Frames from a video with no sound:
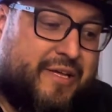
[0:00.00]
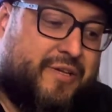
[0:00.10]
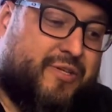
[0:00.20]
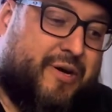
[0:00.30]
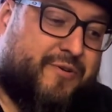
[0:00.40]

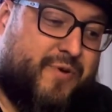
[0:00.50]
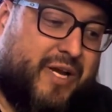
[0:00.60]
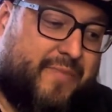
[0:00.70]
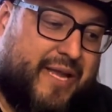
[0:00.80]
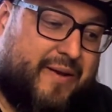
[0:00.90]
So I always
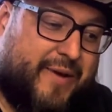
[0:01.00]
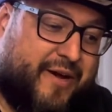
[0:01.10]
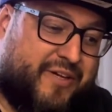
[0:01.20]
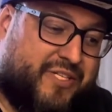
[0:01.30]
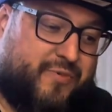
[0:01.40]
recommend my
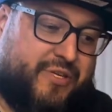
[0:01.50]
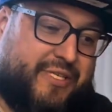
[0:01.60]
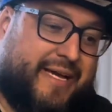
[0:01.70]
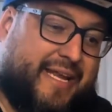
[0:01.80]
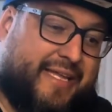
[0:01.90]
customers
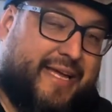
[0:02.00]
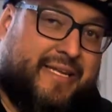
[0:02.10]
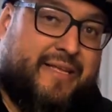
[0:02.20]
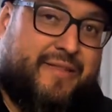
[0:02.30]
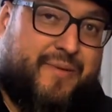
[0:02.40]
to kind of get
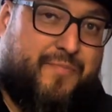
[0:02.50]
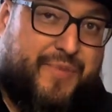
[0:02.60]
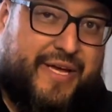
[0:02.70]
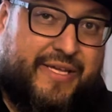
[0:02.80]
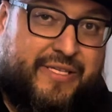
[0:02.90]
the
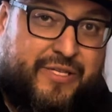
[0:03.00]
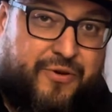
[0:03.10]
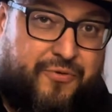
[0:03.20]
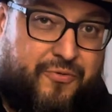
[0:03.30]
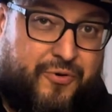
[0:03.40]
biggest
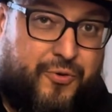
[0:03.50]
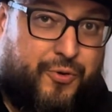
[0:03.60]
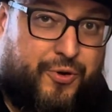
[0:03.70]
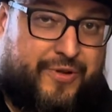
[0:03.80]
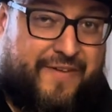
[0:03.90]

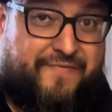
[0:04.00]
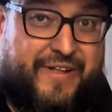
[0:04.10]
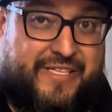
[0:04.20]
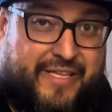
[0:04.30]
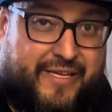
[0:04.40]
cooler that
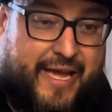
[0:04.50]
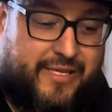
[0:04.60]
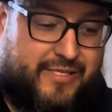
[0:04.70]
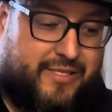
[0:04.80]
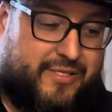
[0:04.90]
fits in the
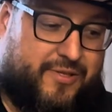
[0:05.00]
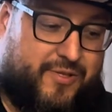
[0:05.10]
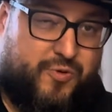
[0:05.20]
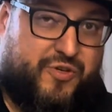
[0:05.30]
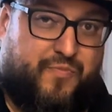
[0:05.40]
case. So
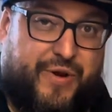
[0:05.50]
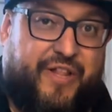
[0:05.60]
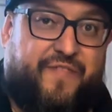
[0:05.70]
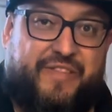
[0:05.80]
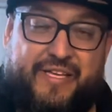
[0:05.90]
this one should
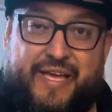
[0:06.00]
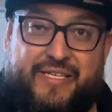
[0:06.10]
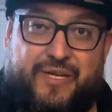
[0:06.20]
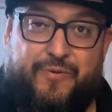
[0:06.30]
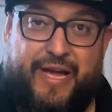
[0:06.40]
barely fit the
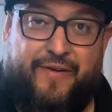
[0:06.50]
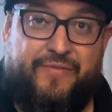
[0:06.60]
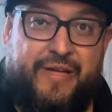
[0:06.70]
case that we have.